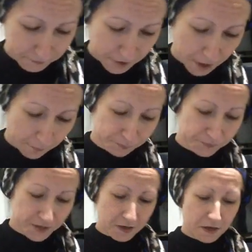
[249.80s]
Okay,
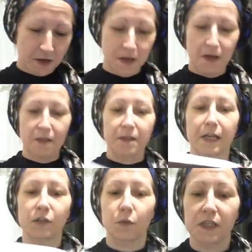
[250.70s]
the
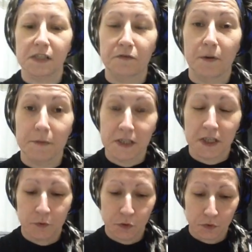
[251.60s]
next one is from the
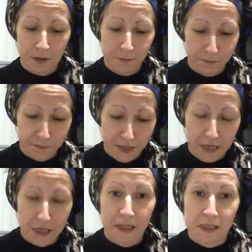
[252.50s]
same surah.
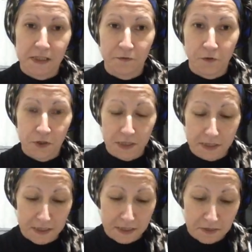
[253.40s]
It is verse
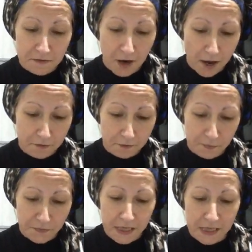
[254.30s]
65.
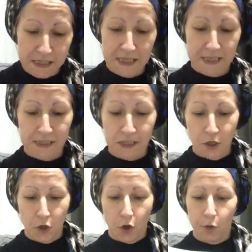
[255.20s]
It says,
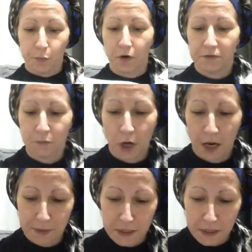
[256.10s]
"O Prophet
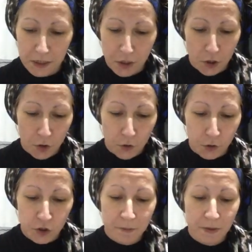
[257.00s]
Muhammad,
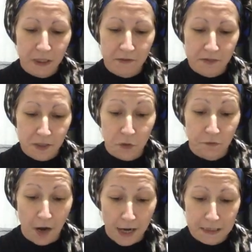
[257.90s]
urge the believers to
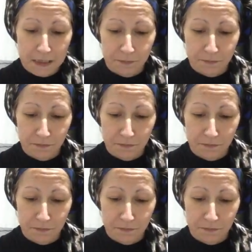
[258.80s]
fight.